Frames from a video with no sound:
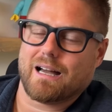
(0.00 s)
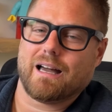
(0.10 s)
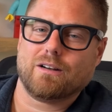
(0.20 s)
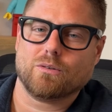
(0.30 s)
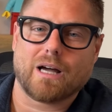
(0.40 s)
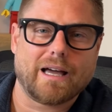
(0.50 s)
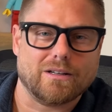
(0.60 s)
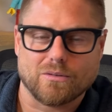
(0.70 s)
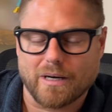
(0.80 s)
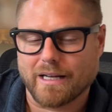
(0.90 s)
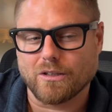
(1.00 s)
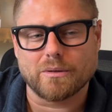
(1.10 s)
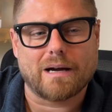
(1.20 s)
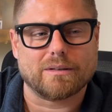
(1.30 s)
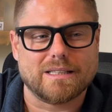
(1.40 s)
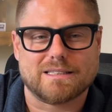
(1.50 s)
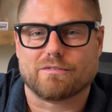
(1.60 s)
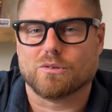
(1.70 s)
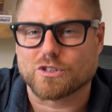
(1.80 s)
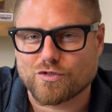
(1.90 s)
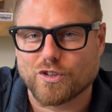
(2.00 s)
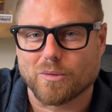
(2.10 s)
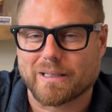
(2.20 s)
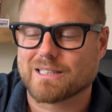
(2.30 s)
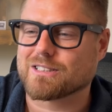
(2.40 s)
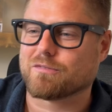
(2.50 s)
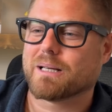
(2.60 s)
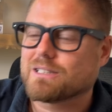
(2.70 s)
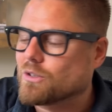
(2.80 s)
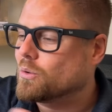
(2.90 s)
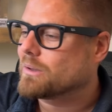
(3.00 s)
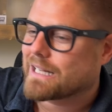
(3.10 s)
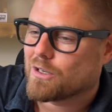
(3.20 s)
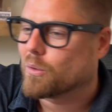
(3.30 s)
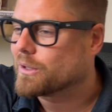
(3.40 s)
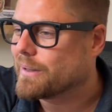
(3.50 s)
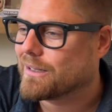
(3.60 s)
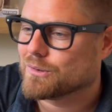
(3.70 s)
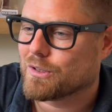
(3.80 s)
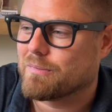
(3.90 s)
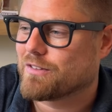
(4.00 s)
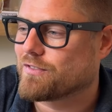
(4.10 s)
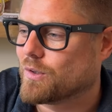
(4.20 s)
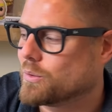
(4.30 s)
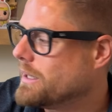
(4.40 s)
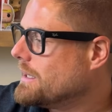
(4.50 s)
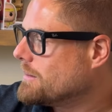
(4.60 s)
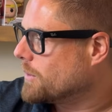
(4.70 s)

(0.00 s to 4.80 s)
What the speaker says: I know nowadays everyone's filming and stuff, but I still don't like going around with my phone.